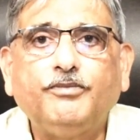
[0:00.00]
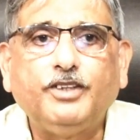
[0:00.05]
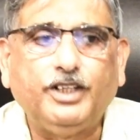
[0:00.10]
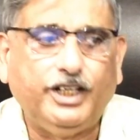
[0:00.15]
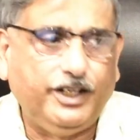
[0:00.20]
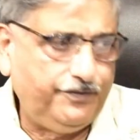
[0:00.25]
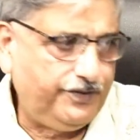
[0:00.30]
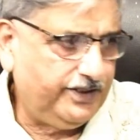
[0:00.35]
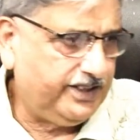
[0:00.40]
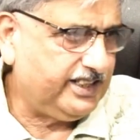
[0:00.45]

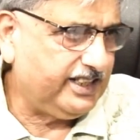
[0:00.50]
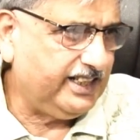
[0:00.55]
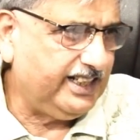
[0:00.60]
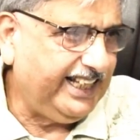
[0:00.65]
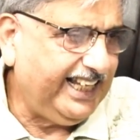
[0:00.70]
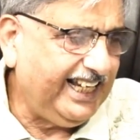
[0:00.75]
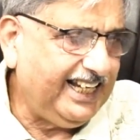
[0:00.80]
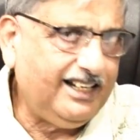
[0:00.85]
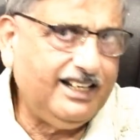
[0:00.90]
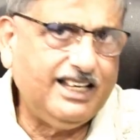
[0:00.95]
If it's an
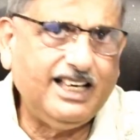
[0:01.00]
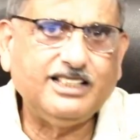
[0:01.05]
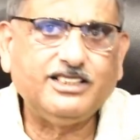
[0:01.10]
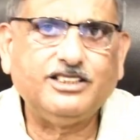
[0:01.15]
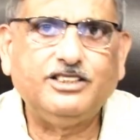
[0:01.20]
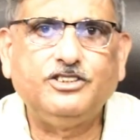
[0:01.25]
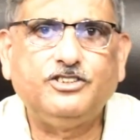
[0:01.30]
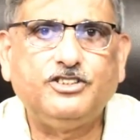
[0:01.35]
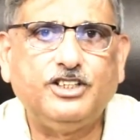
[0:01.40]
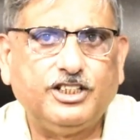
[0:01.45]
A class
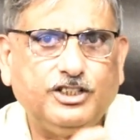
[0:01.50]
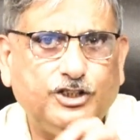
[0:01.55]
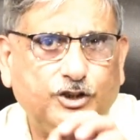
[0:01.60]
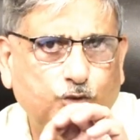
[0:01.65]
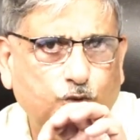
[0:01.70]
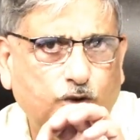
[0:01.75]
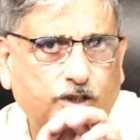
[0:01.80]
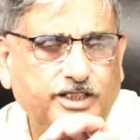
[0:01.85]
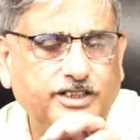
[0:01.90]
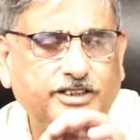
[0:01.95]

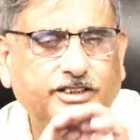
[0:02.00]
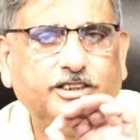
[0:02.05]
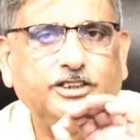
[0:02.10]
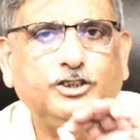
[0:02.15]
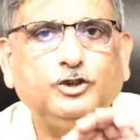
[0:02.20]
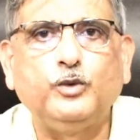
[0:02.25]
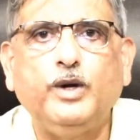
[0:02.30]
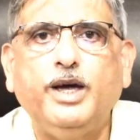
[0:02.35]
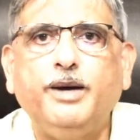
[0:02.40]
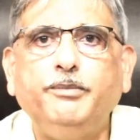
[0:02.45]
construction, what is the
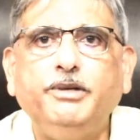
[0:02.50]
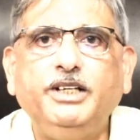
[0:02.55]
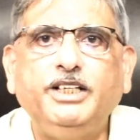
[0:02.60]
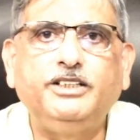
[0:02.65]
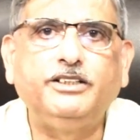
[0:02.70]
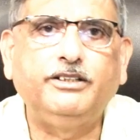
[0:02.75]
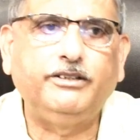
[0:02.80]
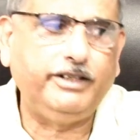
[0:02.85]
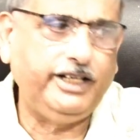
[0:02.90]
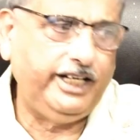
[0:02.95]
square
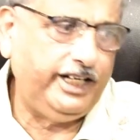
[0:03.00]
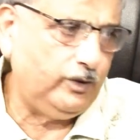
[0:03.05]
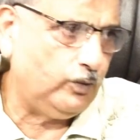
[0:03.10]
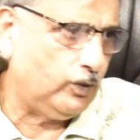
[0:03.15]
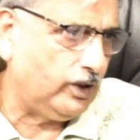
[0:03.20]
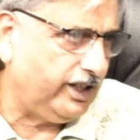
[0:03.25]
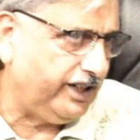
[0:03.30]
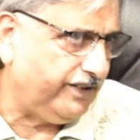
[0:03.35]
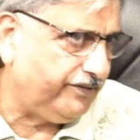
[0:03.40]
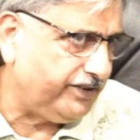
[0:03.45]
meter rate?
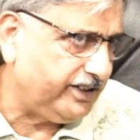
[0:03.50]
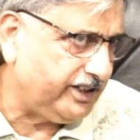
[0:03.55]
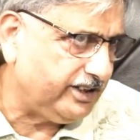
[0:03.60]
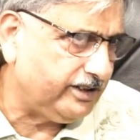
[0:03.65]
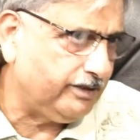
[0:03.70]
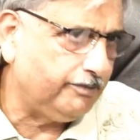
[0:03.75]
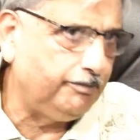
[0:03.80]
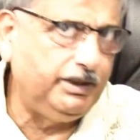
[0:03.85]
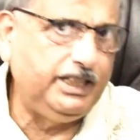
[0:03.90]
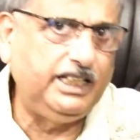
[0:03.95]
What if it is
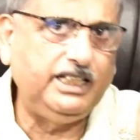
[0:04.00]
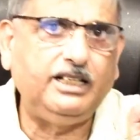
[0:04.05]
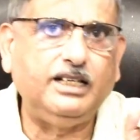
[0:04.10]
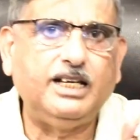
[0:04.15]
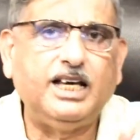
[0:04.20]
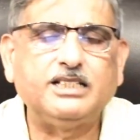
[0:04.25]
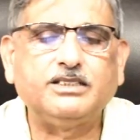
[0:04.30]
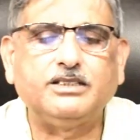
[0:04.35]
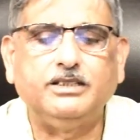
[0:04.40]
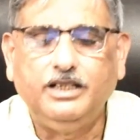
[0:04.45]
a B
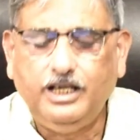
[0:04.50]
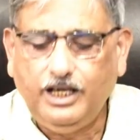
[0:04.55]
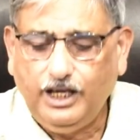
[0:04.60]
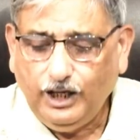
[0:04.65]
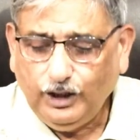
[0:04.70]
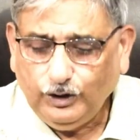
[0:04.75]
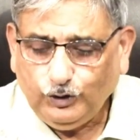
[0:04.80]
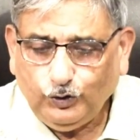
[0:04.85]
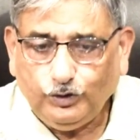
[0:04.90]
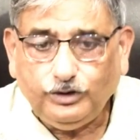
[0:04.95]
class?
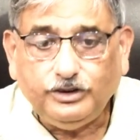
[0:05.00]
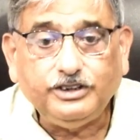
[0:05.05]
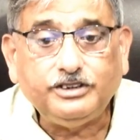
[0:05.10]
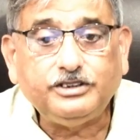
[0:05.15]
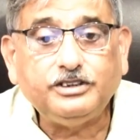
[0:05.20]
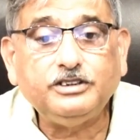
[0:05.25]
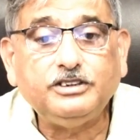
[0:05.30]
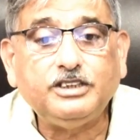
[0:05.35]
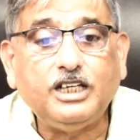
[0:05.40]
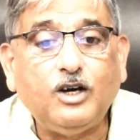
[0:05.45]
So
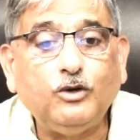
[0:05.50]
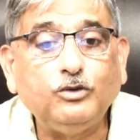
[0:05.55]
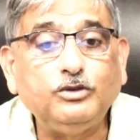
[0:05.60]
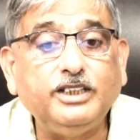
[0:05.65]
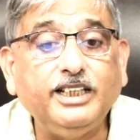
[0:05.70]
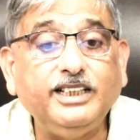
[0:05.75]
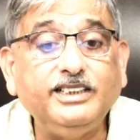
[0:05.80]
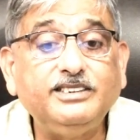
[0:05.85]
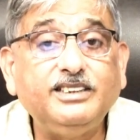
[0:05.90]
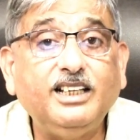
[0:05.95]
this is how
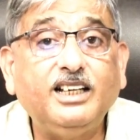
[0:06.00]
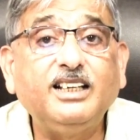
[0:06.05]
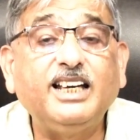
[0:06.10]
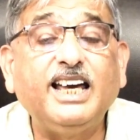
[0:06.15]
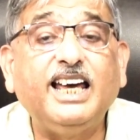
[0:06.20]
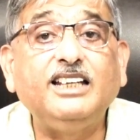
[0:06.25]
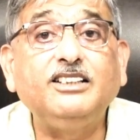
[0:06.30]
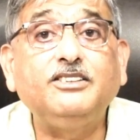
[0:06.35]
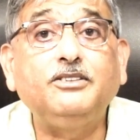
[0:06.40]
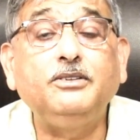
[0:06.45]
things are
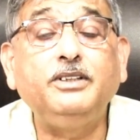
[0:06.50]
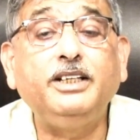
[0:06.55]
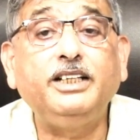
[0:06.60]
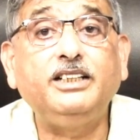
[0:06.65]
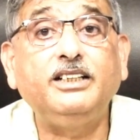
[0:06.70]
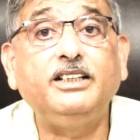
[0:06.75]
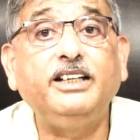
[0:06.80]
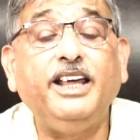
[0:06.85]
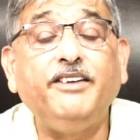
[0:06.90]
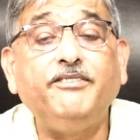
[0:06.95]

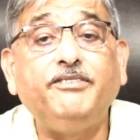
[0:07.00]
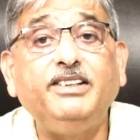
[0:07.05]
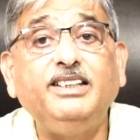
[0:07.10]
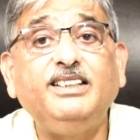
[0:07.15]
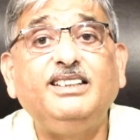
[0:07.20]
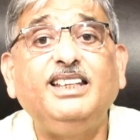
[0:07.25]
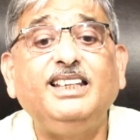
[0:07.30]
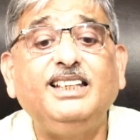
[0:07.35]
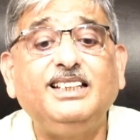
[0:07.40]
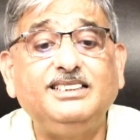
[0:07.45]
calculated.
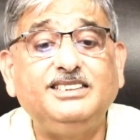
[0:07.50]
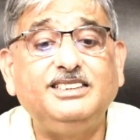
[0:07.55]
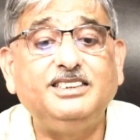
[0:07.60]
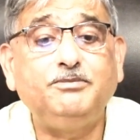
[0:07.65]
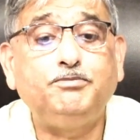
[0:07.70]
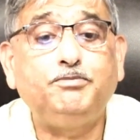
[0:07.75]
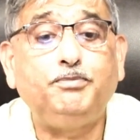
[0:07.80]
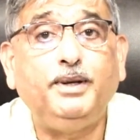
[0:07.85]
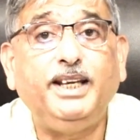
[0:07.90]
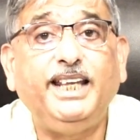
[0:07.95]
Everything is
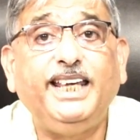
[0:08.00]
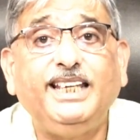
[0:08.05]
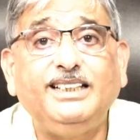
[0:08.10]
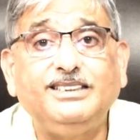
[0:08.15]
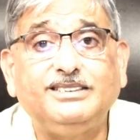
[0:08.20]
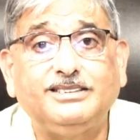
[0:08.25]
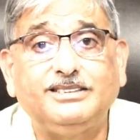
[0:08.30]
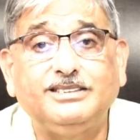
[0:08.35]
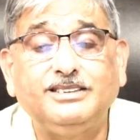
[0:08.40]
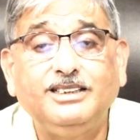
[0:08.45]
in
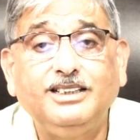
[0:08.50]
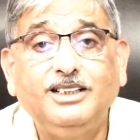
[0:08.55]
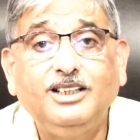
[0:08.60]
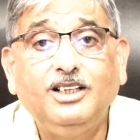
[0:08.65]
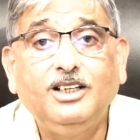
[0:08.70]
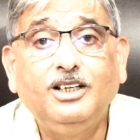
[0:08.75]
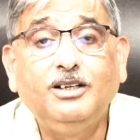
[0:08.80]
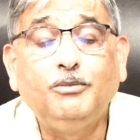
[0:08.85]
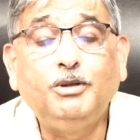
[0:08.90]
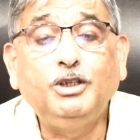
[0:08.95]
place,
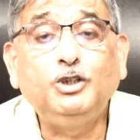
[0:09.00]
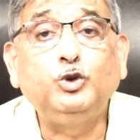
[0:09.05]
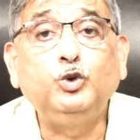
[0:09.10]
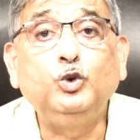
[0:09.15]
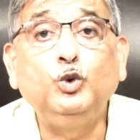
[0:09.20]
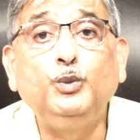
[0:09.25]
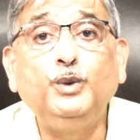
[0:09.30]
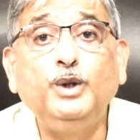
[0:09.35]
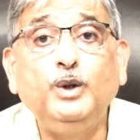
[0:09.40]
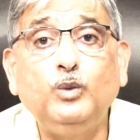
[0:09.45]
but
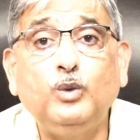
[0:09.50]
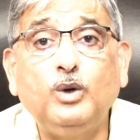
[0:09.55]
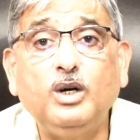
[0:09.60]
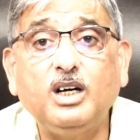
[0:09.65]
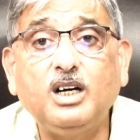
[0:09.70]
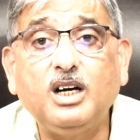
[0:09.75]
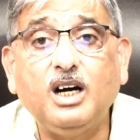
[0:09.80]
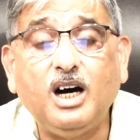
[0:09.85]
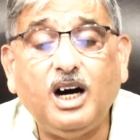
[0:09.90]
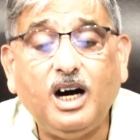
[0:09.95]
who will
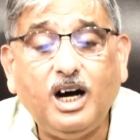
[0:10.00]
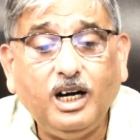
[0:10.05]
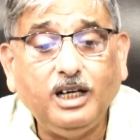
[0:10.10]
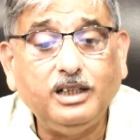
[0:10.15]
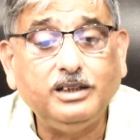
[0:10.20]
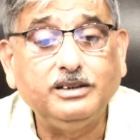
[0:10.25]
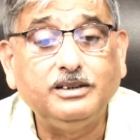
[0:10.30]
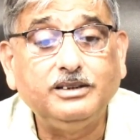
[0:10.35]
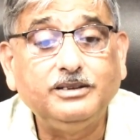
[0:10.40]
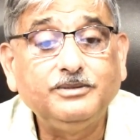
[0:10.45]
work
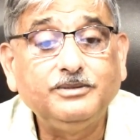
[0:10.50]
hard?